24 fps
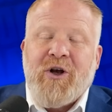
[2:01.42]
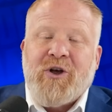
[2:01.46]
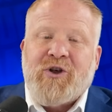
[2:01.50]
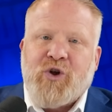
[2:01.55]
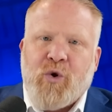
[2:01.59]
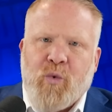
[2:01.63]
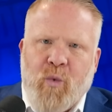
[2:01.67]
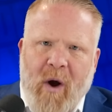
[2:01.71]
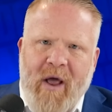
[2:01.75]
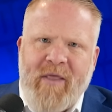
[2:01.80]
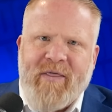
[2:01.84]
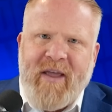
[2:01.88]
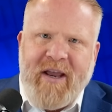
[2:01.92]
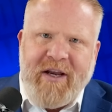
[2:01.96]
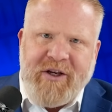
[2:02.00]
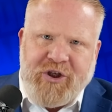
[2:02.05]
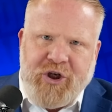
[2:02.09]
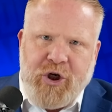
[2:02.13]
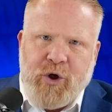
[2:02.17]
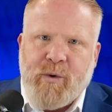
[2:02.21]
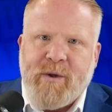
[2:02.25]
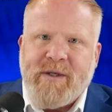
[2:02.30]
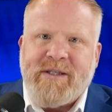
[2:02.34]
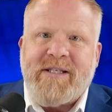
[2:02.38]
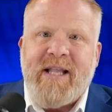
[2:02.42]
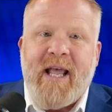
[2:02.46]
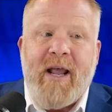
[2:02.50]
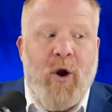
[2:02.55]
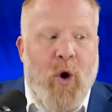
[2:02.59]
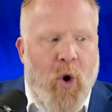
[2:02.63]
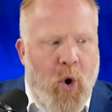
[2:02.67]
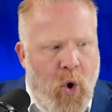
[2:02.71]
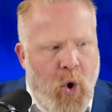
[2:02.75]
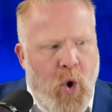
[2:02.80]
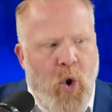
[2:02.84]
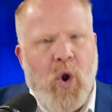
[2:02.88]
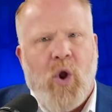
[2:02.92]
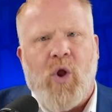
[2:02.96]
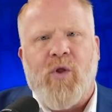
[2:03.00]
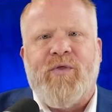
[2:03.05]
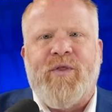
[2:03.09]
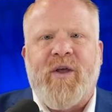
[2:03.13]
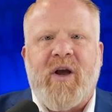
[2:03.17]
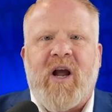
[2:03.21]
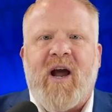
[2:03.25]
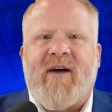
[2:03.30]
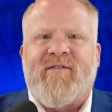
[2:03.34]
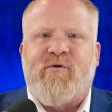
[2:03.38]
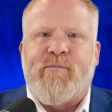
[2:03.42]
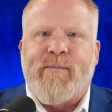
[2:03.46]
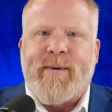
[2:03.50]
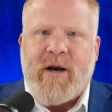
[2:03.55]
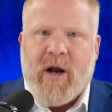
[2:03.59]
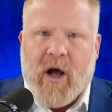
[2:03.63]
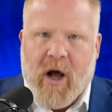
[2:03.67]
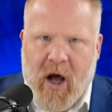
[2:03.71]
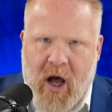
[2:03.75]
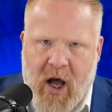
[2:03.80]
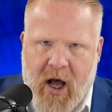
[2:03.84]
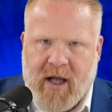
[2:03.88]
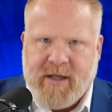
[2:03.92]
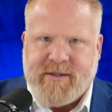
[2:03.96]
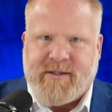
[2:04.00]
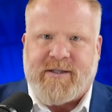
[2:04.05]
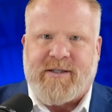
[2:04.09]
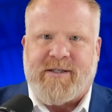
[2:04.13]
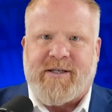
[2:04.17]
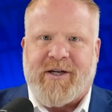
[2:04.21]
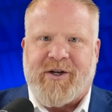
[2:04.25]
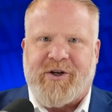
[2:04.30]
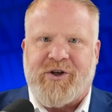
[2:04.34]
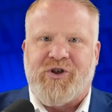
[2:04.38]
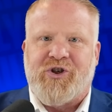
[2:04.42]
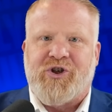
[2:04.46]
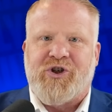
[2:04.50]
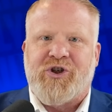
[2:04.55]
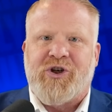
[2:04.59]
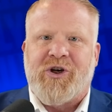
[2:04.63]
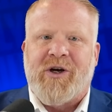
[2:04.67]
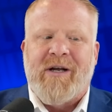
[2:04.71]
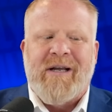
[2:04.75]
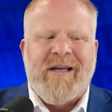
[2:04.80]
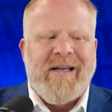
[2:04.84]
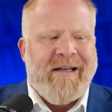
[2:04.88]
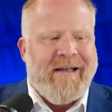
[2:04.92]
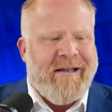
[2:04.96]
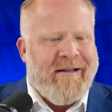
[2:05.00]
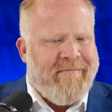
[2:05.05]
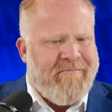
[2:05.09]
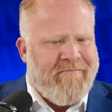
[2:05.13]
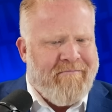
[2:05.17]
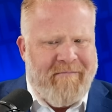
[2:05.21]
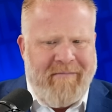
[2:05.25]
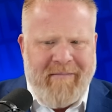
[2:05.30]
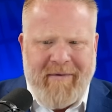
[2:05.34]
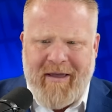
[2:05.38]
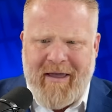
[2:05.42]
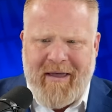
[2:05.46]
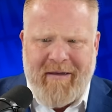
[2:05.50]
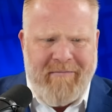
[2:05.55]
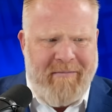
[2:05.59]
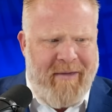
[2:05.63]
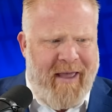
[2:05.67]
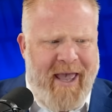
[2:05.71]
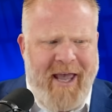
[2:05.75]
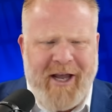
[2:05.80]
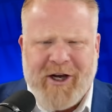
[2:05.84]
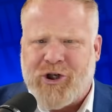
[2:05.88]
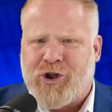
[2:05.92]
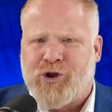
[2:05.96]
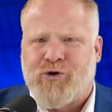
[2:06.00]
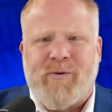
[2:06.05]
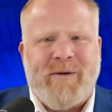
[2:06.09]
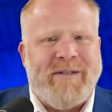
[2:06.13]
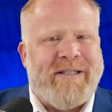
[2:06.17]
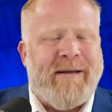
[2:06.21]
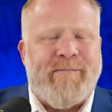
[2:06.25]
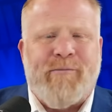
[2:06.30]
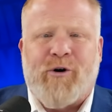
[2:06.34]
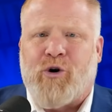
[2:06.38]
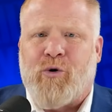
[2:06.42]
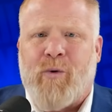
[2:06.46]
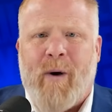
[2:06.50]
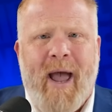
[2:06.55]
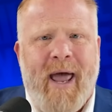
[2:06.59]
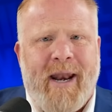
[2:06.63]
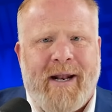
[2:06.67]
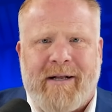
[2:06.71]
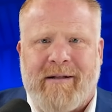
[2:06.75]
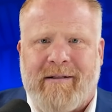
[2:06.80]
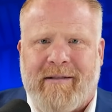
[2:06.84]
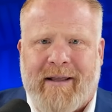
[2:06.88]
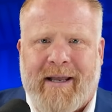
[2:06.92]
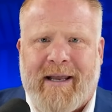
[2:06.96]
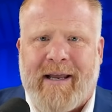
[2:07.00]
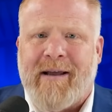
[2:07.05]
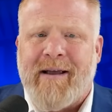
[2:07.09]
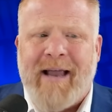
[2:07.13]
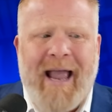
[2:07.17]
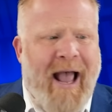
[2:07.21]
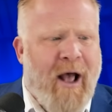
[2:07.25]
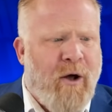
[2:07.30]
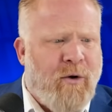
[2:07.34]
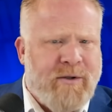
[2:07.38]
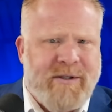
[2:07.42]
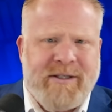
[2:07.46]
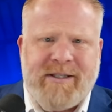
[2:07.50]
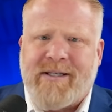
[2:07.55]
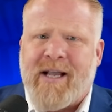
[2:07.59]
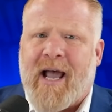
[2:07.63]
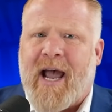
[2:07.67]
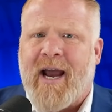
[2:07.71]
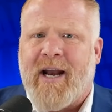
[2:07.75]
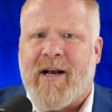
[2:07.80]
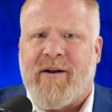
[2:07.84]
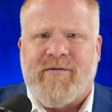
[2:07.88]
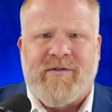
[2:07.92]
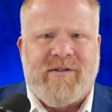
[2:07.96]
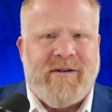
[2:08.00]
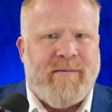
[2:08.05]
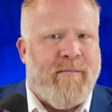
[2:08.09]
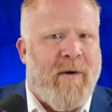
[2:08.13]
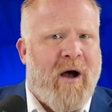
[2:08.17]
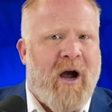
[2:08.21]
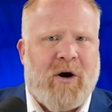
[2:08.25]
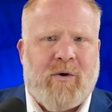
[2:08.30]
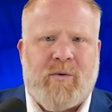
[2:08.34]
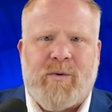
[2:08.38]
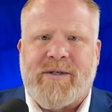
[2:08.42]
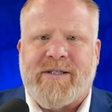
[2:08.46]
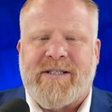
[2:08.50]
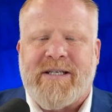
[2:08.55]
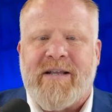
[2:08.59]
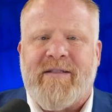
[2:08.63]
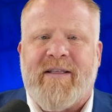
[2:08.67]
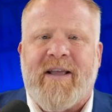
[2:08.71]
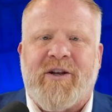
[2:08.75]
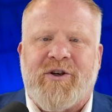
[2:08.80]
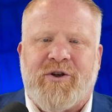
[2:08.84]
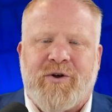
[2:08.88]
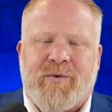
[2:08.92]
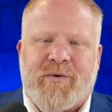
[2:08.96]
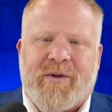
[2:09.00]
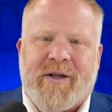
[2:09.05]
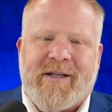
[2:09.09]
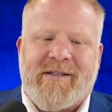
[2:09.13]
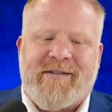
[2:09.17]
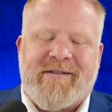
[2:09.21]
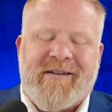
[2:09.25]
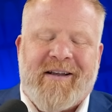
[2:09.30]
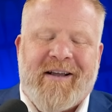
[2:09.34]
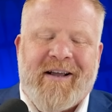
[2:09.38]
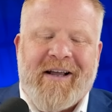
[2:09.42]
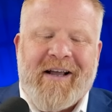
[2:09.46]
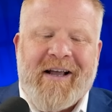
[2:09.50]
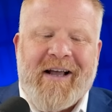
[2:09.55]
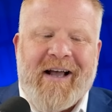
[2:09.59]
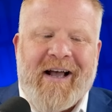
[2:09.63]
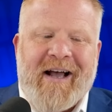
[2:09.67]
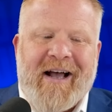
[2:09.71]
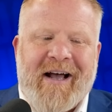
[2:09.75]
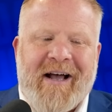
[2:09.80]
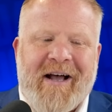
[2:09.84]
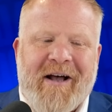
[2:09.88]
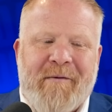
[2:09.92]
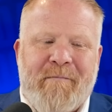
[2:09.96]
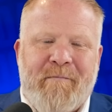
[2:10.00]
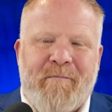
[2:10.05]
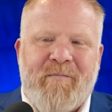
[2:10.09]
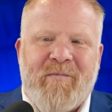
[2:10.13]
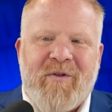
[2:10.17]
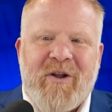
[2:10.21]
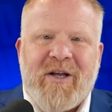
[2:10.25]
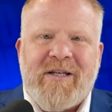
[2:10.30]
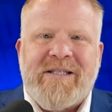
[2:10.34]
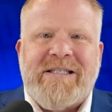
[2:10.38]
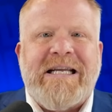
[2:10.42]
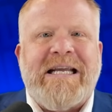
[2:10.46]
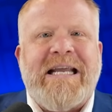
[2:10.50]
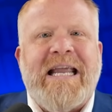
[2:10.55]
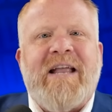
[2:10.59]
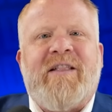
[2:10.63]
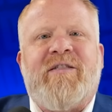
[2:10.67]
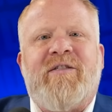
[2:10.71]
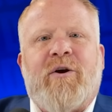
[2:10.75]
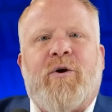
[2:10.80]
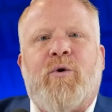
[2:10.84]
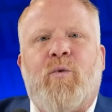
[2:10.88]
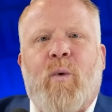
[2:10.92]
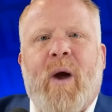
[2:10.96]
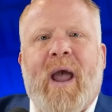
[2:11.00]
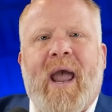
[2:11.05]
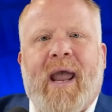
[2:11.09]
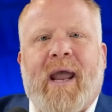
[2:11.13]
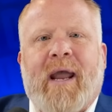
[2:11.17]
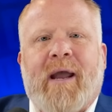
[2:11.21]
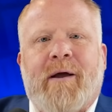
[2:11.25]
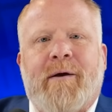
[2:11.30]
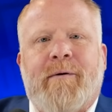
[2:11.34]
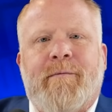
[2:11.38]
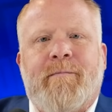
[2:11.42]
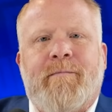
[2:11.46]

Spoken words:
So what they do is they hold the government hostage extra democratically, outside of democracy. They do this to get their way.